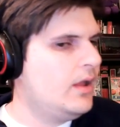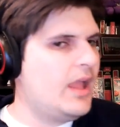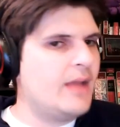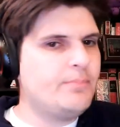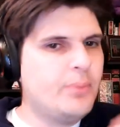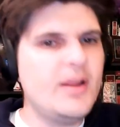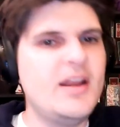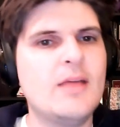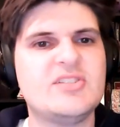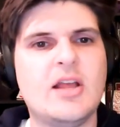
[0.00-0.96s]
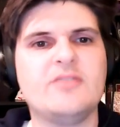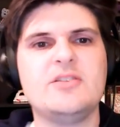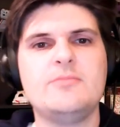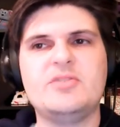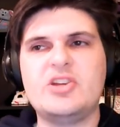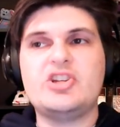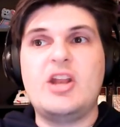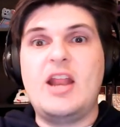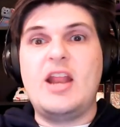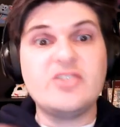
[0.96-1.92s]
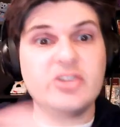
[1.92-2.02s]
and putting themselves in position
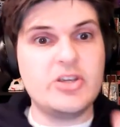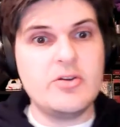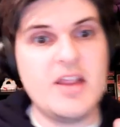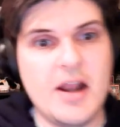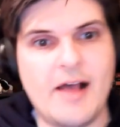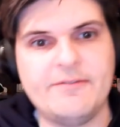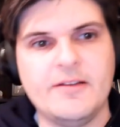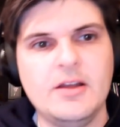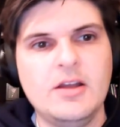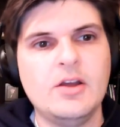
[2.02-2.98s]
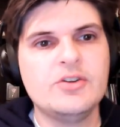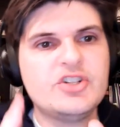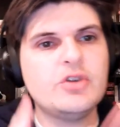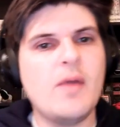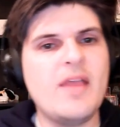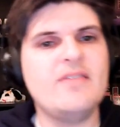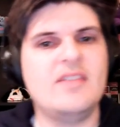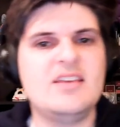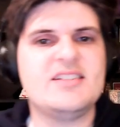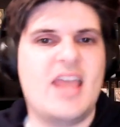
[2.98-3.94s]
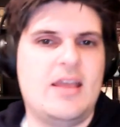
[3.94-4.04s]
and executing enough to win
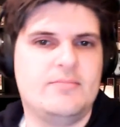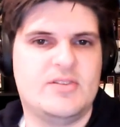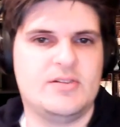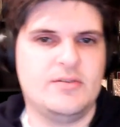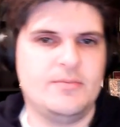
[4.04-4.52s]
these games.